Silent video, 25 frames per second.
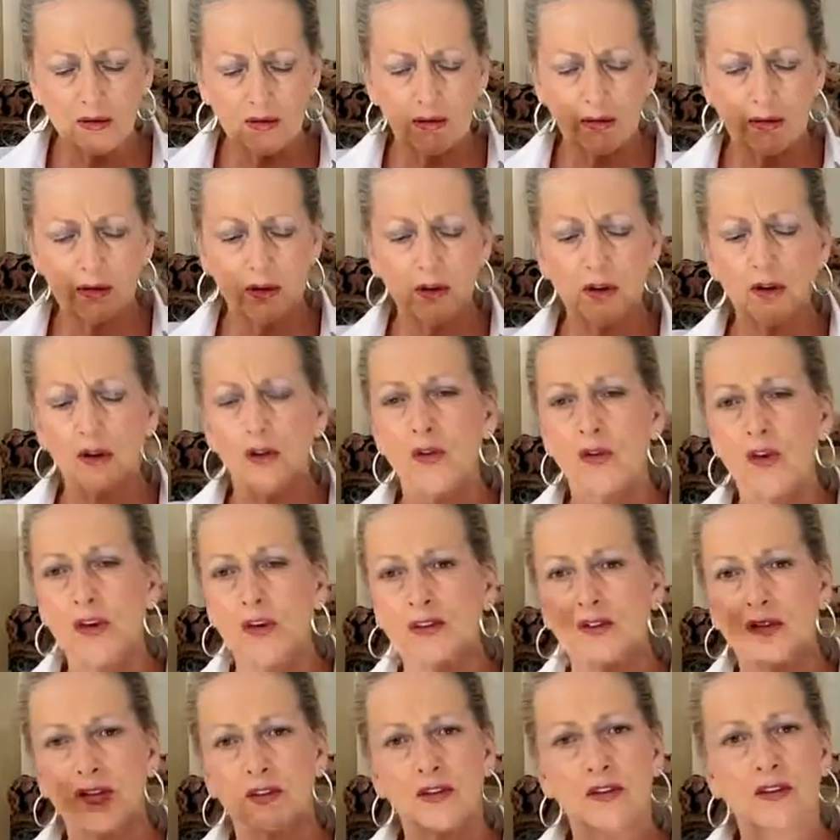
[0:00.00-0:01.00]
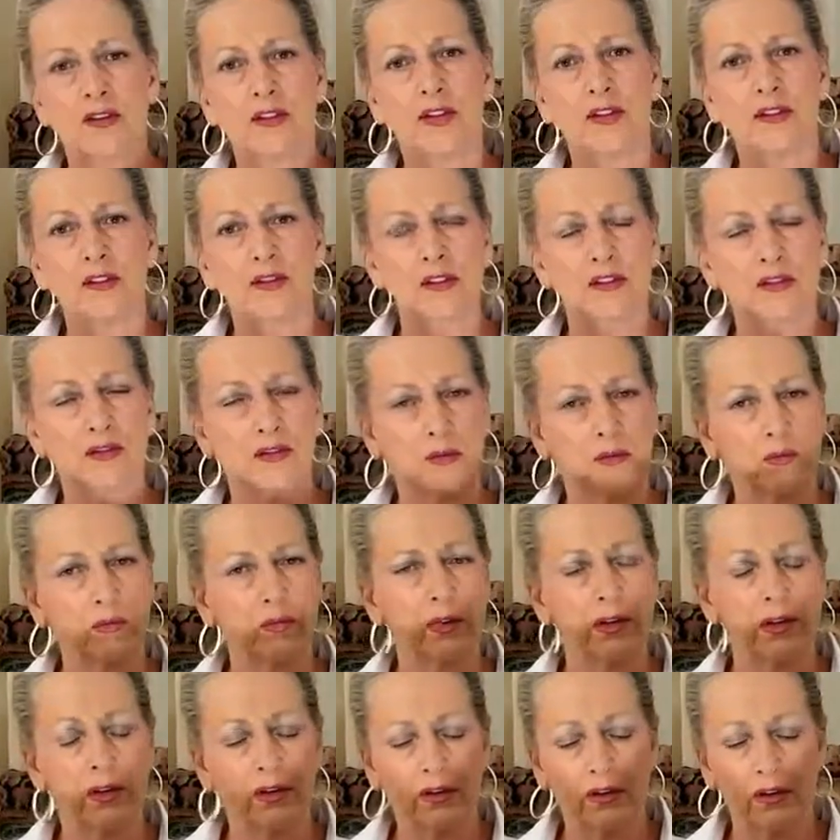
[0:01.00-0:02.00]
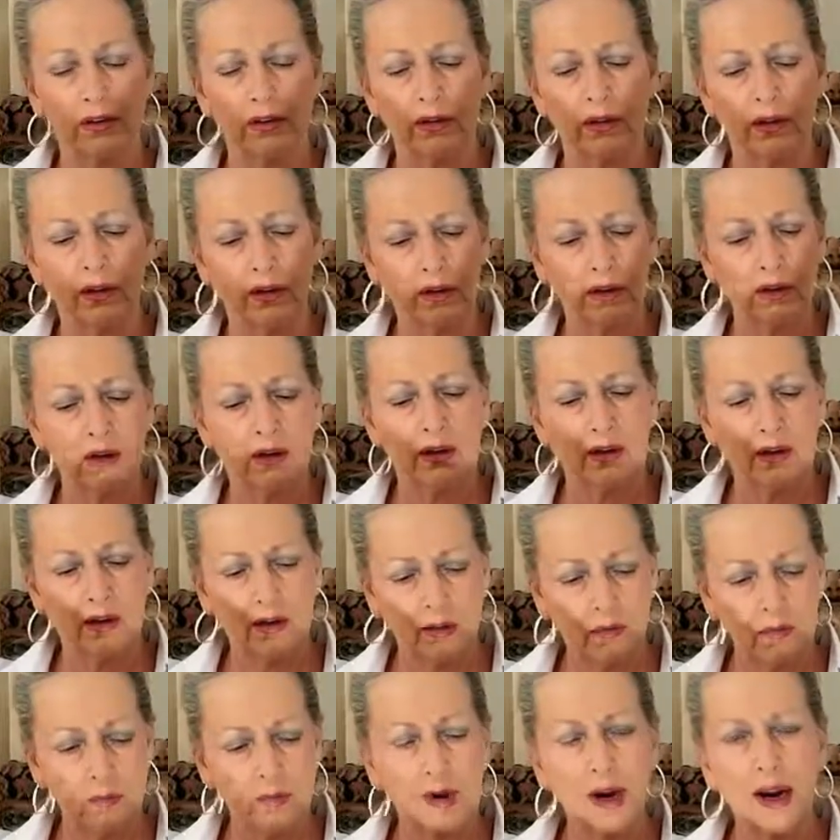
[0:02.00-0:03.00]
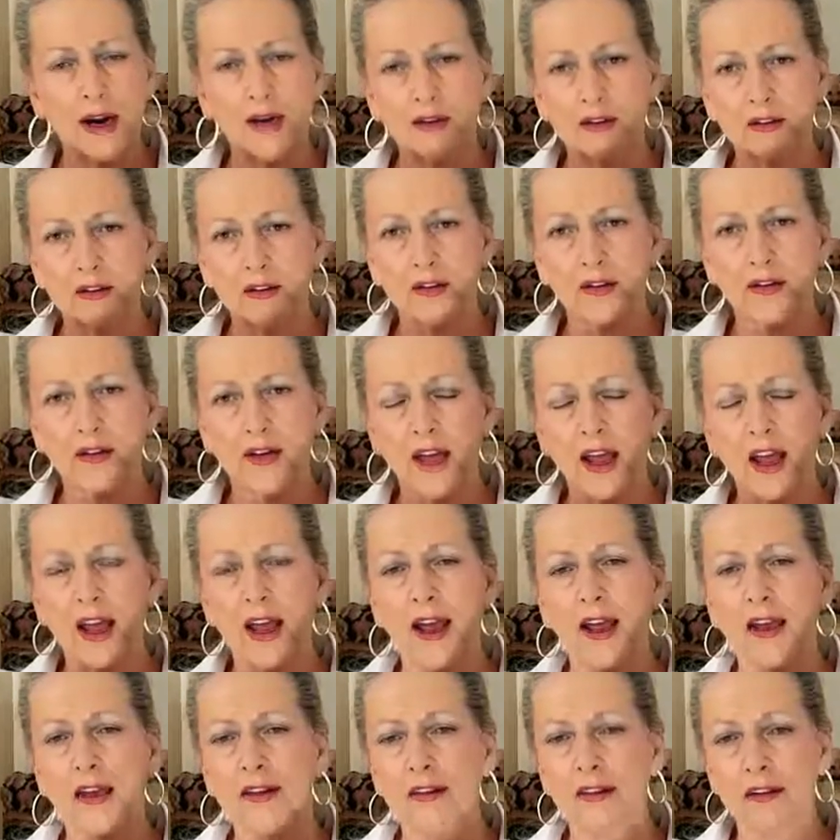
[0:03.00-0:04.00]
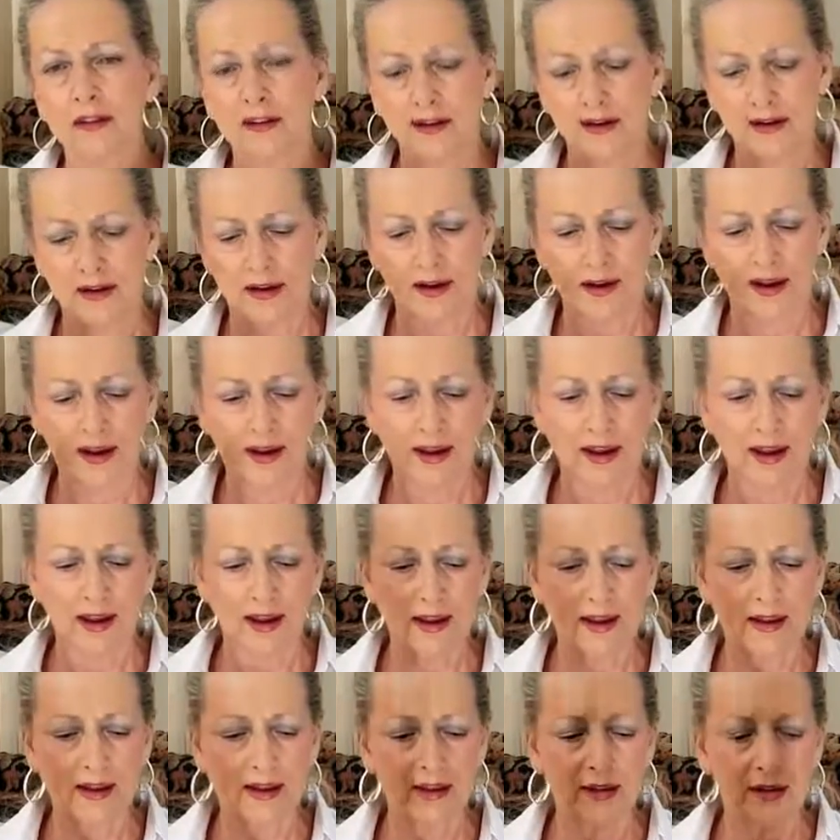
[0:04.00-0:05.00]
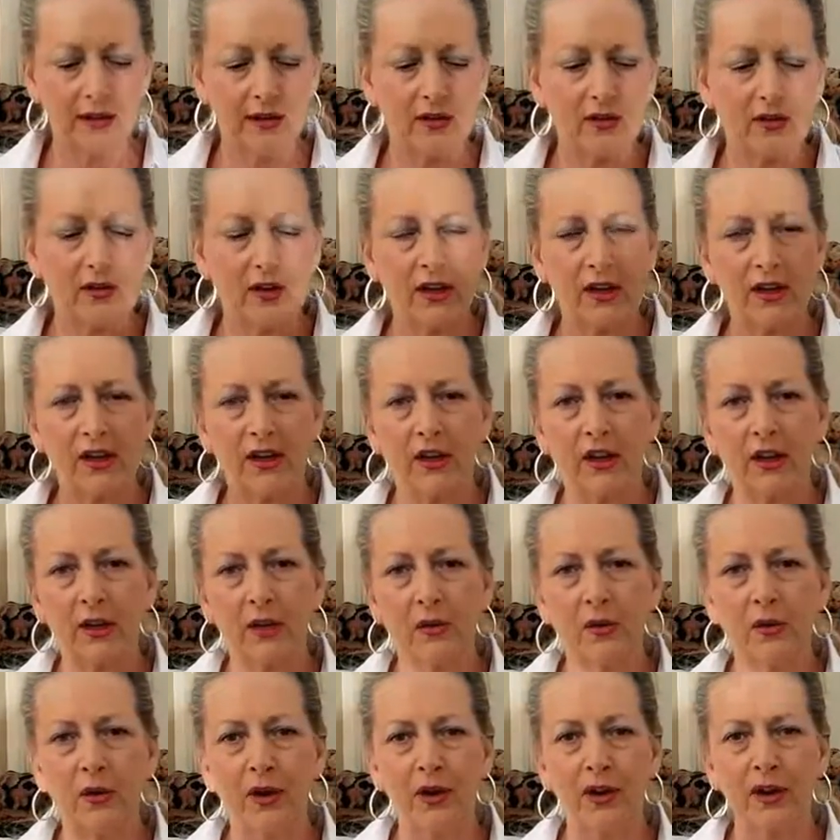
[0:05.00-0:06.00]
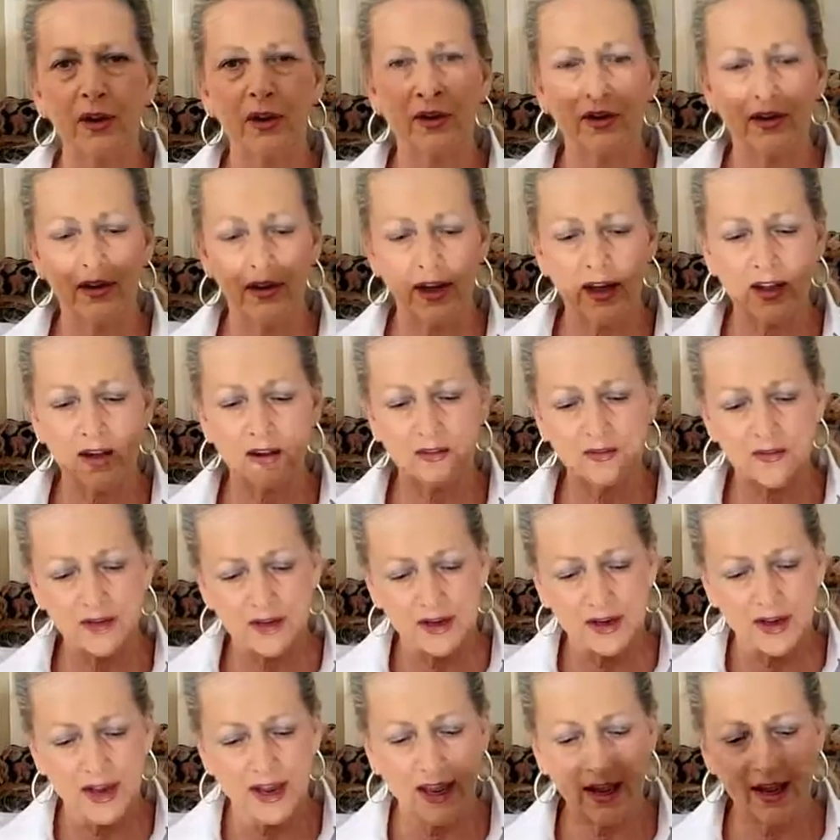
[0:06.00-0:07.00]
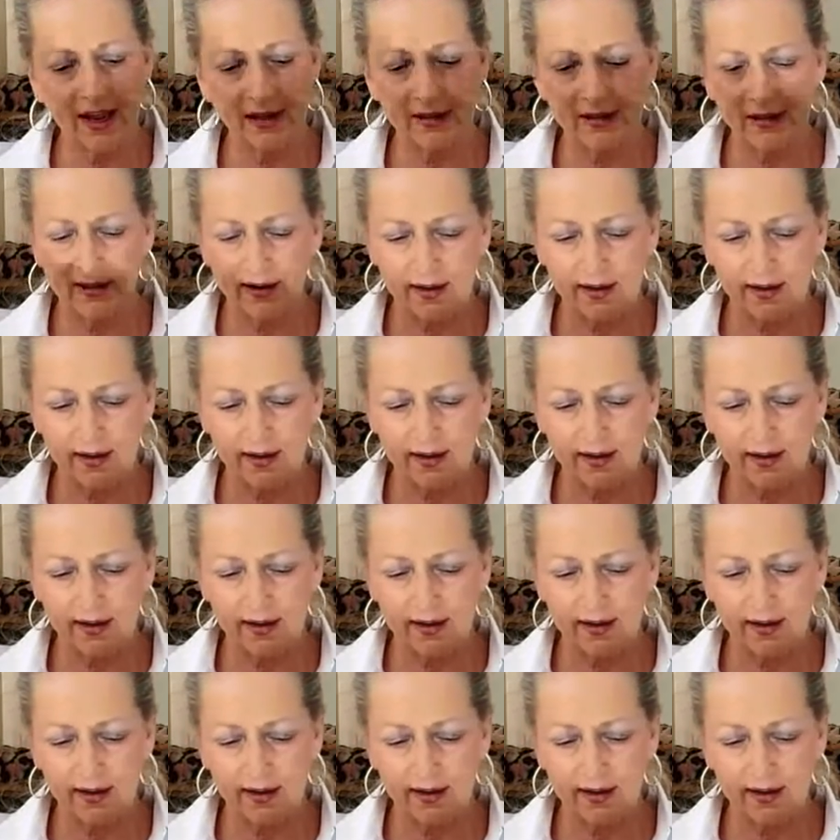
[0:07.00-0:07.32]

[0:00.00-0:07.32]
you know, this is a real practical hat, and you'll get a lot of wear out of it. And